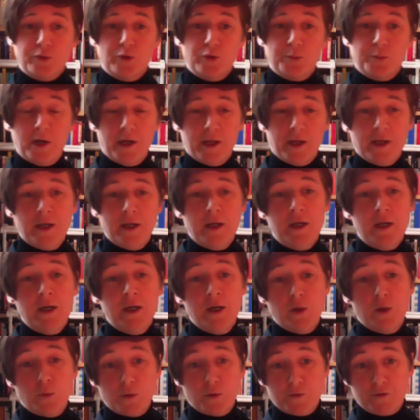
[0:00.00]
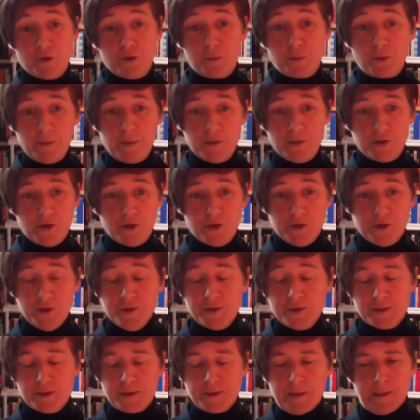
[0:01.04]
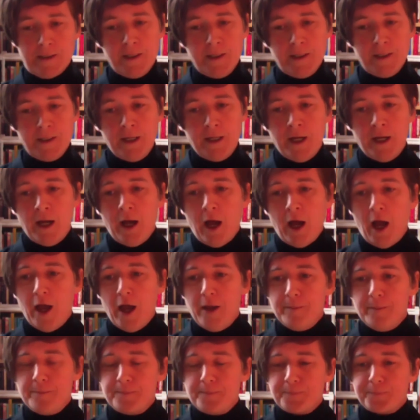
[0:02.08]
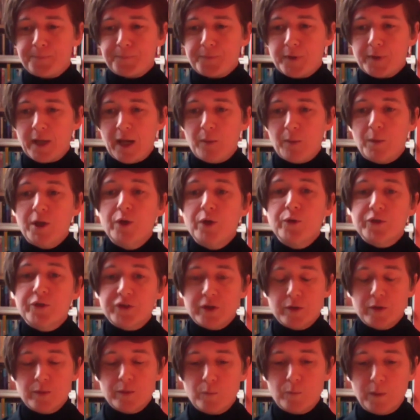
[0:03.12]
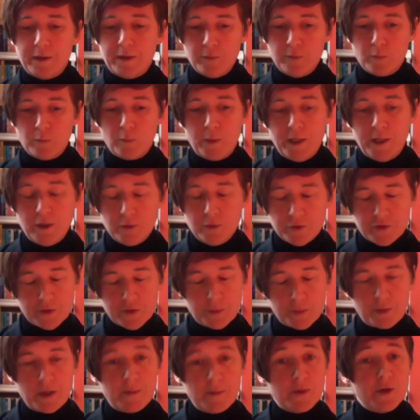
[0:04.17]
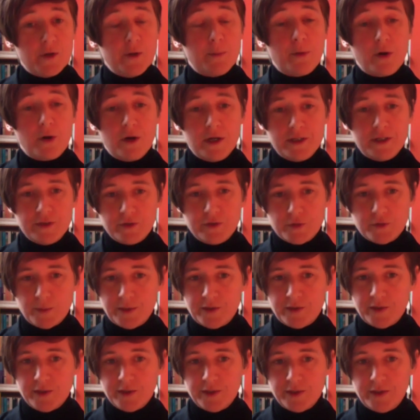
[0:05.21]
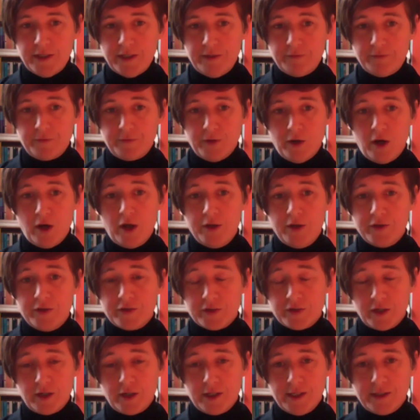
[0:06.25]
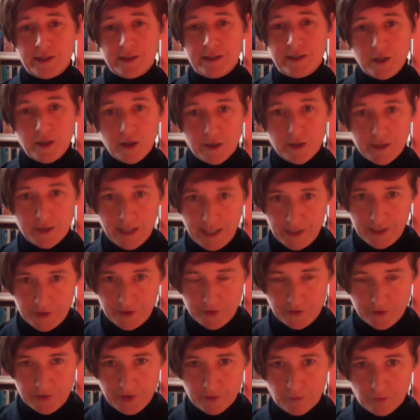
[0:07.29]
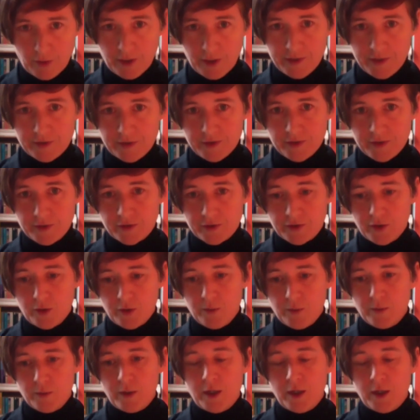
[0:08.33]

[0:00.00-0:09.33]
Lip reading: by one of our prima donnas. And we also, we launched the Prima Donna Prize in 2019 for unsigned and unagented writers. So